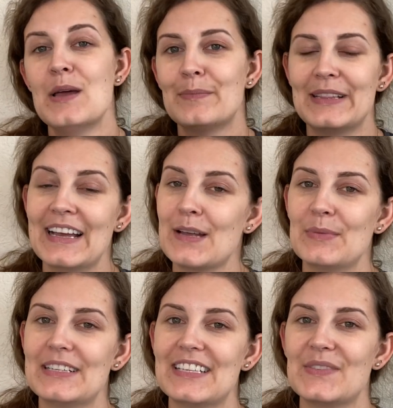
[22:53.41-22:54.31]
But that
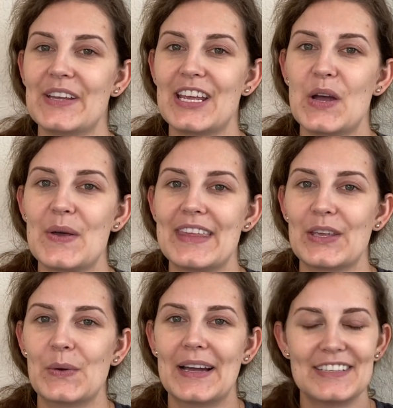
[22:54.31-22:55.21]
completes this video. Thank
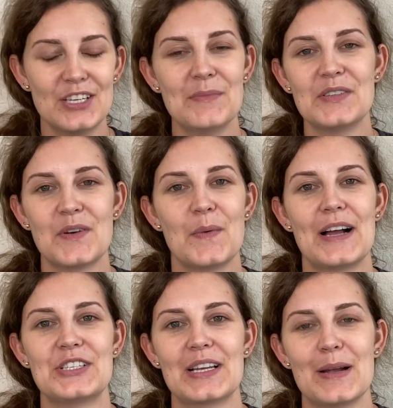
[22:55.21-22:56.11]
you guys so much for
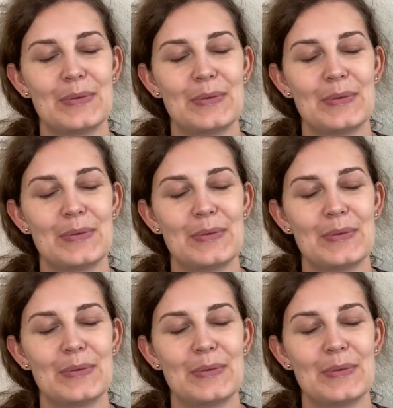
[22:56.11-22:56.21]
watching.